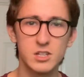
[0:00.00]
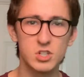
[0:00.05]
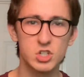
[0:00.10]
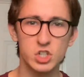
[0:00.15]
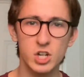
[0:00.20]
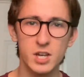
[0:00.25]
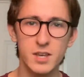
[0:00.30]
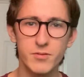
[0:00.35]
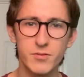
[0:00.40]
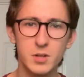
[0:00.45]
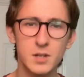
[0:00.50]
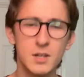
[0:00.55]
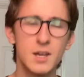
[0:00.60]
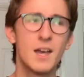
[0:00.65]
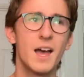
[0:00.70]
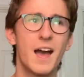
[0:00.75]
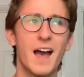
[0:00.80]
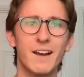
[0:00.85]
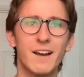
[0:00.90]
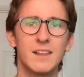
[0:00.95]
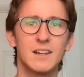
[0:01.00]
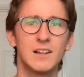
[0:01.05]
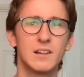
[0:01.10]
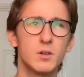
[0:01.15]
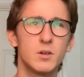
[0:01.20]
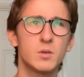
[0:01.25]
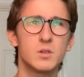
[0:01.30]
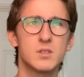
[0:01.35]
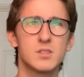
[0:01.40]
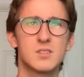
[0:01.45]
shaven, and he
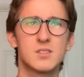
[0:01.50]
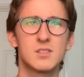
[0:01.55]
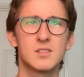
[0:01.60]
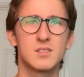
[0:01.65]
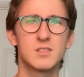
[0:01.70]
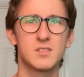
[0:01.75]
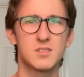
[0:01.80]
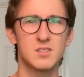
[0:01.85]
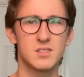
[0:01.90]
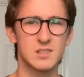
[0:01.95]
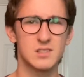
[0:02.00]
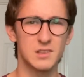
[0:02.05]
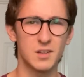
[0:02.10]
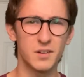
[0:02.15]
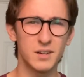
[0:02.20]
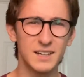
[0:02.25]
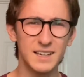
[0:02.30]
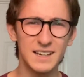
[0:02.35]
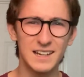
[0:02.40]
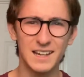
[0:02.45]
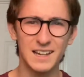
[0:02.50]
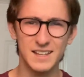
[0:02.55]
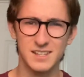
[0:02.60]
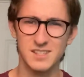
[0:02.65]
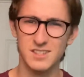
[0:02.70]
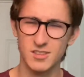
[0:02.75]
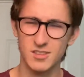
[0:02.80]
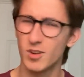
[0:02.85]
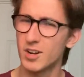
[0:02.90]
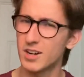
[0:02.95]
looks slightly less
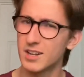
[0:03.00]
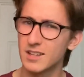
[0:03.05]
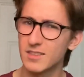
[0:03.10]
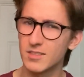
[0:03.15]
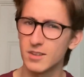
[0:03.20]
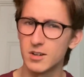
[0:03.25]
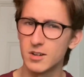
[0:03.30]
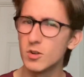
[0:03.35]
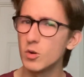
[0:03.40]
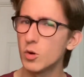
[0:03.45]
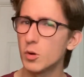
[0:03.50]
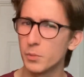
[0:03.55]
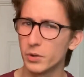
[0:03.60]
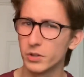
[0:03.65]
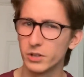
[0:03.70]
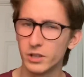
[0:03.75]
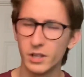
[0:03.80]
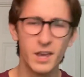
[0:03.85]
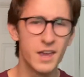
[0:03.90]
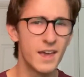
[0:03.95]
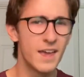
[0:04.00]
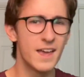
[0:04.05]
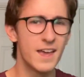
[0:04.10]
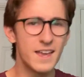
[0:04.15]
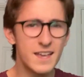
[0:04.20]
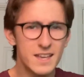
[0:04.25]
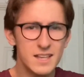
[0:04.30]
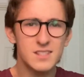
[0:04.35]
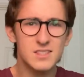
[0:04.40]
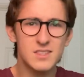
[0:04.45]
threatening than normal.
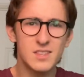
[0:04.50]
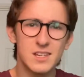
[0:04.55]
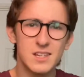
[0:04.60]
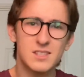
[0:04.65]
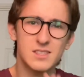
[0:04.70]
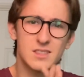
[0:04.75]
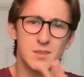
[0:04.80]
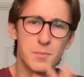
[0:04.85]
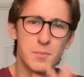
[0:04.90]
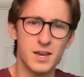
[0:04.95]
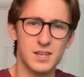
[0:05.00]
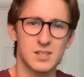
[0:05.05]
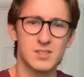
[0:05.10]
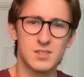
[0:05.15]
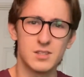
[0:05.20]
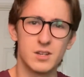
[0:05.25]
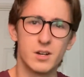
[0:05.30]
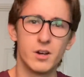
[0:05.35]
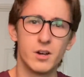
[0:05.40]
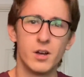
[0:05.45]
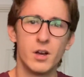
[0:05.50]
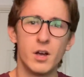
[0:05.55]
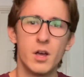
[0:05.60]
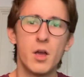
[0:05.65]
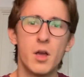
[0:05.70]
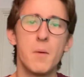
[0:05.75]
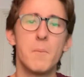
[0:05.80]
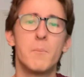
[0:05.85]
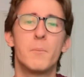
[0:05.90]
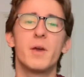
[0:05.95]
Is this the Master
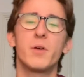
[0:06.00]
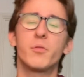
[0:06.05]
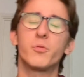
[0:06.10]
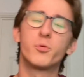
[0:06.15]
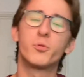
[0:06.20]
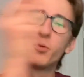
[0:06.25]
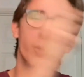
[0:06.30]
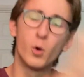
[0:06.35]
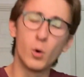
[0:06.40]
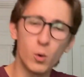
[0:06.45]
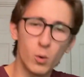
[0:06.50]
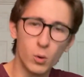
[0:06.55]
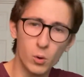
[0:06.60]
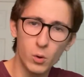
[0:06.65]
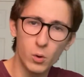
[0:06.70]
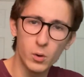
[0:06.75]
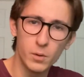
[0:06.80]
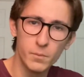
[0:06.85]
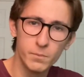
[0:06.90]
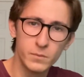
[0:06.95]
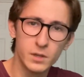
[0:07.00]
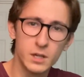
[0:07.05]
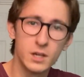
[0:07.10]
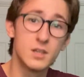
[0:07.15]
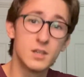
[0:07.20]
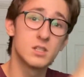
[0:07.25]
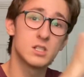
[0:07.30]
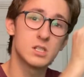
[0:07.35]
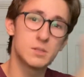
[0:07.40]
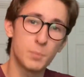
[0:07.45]
before
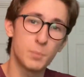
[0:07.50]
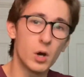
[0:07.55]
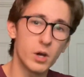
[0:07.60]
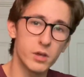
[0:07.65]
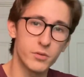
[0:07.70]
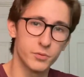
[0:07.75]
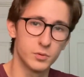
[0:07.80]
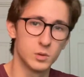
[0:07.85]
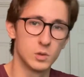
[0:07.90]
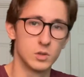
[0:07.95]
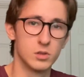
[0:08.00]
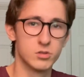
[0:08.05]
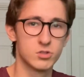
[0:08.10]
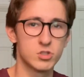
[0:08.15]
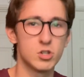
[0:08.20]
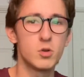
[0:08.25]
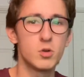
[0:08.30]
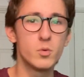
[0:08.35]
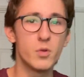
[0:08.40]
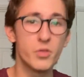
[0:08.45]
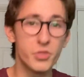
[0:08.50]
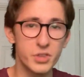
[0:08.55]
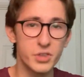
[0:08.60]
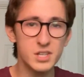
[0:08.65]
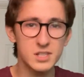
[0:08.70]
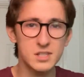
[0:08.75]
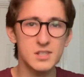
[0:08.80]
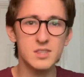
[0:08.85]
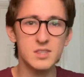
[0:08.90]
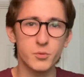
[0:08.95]
Spyfall? So
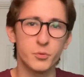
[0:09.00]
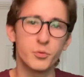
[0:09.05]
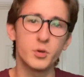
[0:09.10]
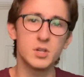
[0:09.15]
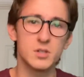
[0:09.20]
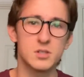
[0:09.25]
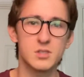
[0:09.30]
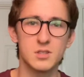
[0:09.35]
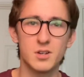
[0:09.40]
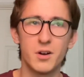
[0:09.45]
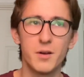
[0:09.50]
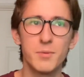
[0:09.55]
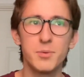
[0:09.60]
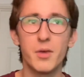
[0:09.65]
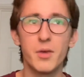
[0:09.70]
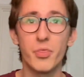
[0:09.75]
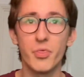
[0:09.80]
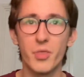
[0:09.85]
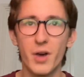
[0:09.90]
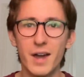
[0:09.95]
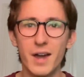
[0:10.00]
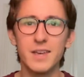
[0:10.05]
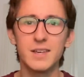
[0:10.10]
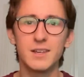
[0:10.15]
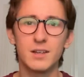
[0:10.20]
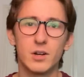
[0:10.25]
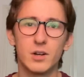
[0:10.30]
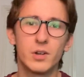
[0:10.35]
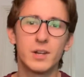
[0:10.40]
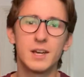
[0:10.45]
this is the first time that that
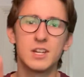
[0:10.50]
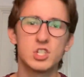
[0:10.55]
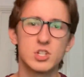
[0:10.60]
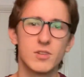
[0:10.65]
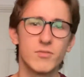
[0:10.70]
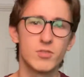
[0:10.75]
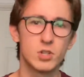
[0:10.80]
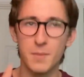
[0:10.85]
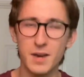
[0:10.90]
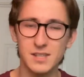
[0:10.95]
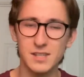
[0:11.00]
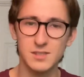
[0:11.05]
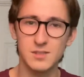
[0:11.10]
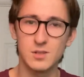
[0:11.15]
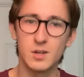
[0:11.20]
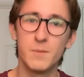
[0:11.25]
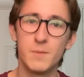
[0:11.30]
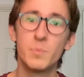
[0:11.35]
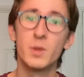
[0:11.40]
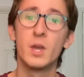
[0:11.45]
incarnation of the Master